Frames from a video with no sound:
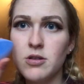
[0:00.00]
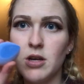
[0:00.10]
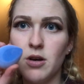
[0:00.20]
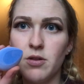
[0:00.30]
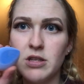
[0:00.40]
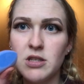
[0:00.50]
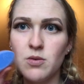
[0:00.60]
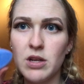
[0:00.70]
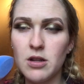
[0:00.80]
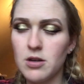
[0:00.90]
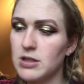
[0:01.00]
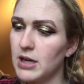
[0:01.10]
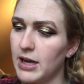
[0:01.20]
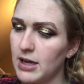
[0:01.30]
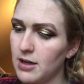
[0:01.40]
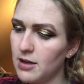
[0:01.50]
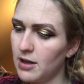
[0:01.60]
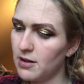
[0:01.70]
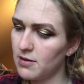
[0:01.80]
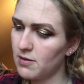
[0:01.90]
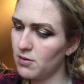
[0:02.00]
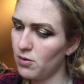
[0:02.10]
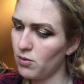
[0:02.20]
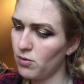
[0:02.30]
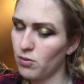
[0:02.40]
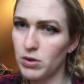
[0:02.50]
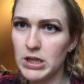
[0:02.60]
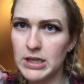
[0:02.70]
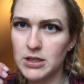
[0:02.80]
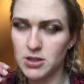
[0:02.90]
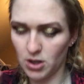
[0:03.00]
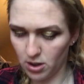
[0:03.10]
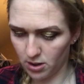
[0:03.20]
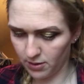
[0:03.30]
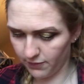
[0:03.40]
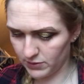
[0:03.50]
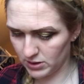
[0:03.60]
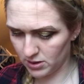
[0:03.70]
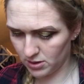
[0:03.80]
So this is what it looks like. It's really soft.